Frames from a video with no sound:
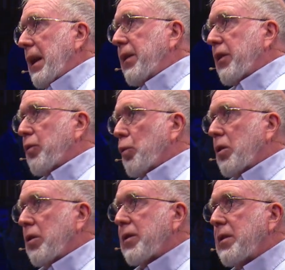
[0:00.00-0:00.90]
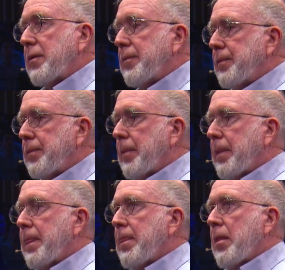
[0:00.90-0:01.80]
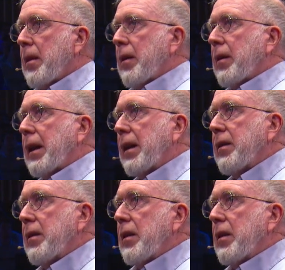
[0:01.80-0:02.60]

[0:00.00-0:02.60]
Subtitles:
in this world. Okay?